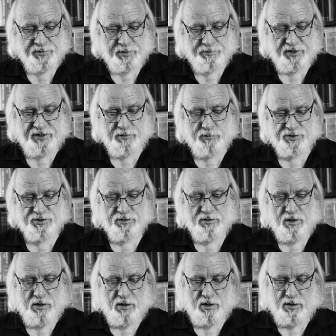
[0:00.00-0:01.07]
But it was
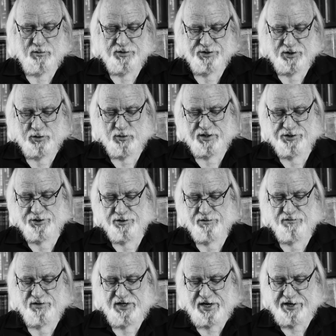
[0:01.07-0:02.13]
always a question
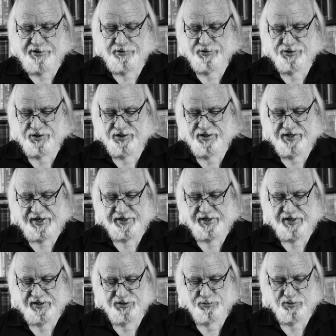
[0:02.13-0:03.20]
of years and
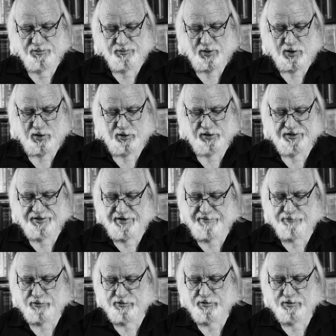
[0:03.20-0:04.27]
decades with Paul and
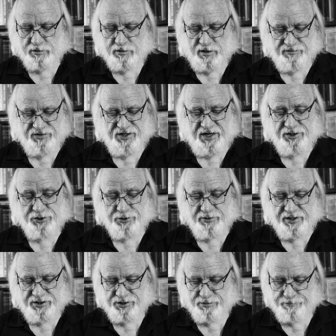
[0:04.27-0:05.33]
never of
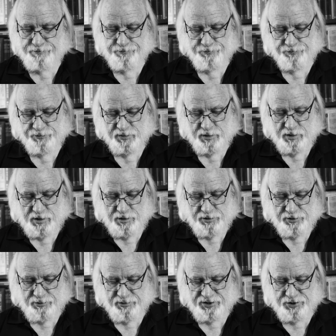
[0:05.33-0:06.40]
centuries.
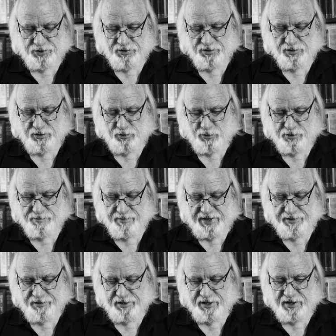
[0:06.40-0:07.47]
The return of the Lord
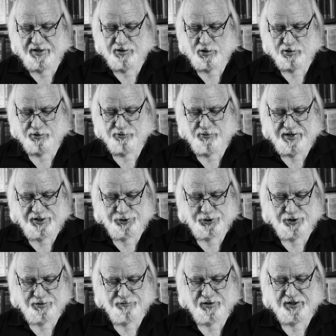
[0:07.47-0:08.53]
meant the
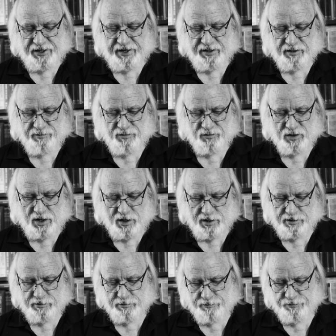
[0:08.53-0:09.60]
inauguration of the kingdom of
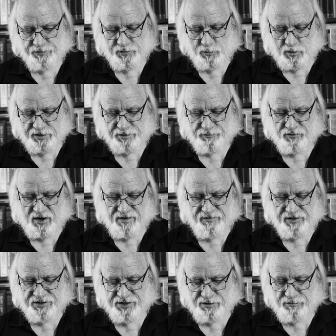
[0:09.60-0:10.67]
God, what the
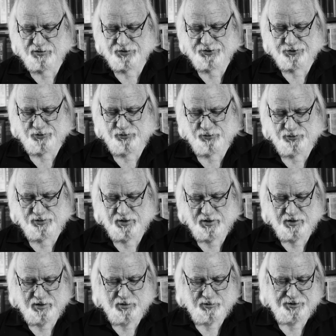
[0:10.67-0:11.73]
prophets had foretold,
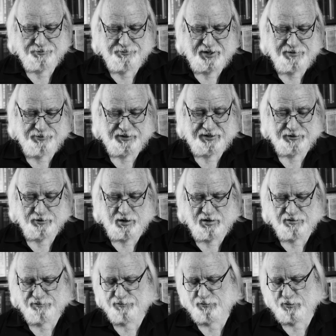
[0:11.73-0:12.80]
what the people had
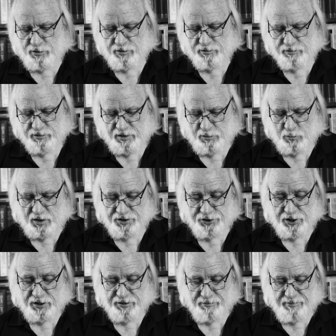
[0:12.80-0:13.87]
longed for, and what
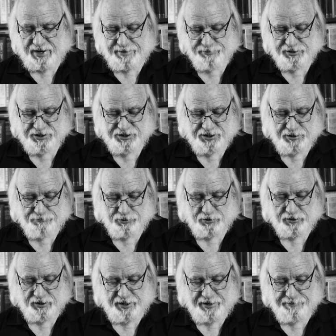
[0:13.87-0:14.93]
John the Baptist had
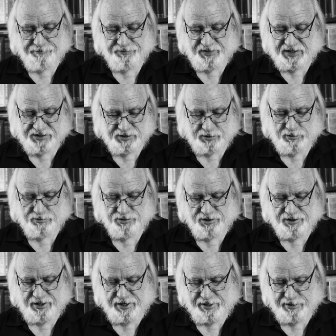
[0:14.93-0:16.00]
proclaimed as close
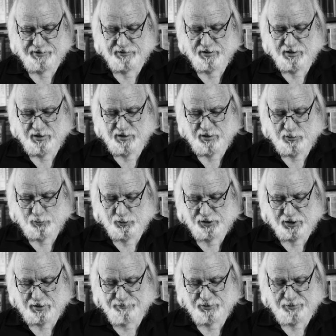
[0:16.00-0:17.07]
at hand
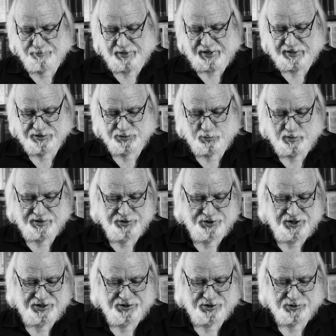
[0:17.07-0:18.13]
would come to pass when
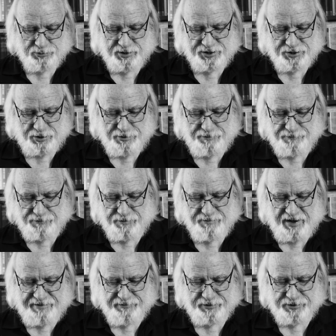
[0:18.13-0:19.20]
Jesus returned
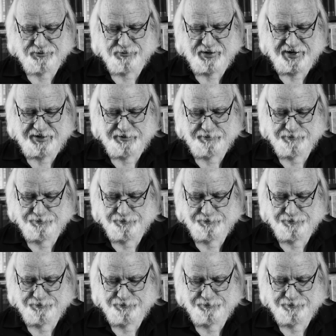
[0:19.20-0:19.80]
from heaven to reign.